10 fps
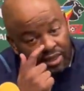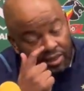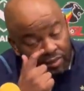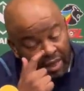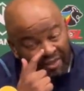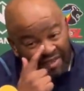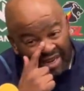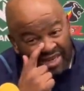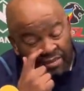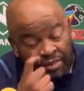We never
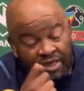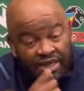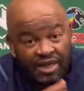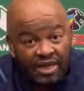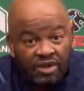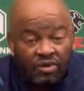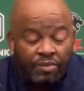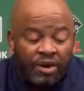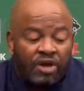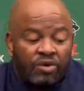anticipated that they
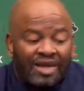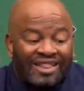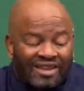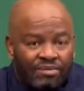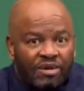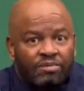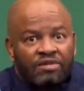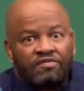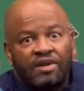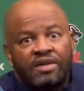would play with a three-man
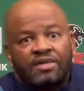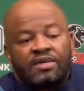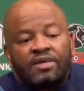midfield.